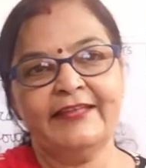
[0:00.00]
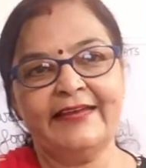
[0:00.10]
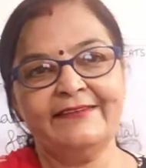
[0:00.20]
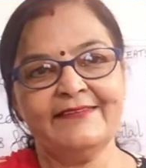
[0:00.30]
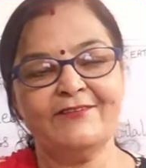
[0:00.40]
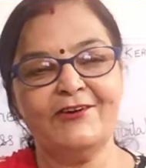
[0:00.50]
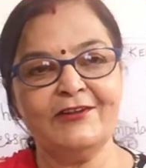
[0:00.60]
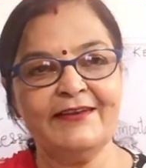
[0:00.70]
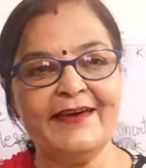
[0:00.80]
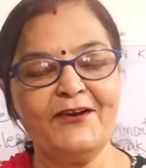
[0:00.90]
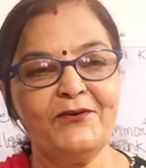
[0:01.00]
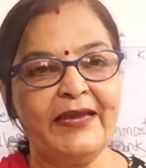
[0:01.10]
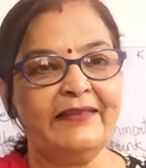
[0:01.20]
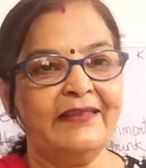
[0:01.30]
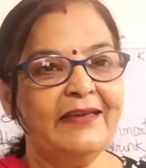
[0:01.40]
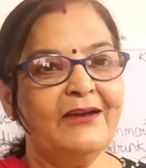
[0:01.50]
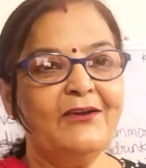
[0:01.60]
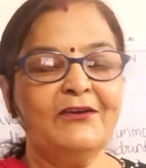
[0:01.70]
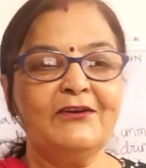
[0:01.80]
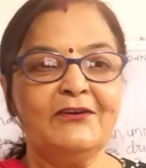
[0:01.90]
that's all now i
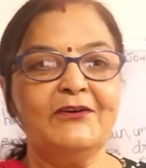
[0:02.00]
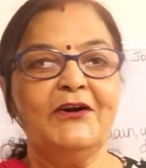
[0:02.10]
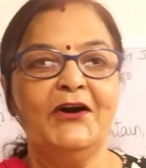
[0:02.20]
think uh,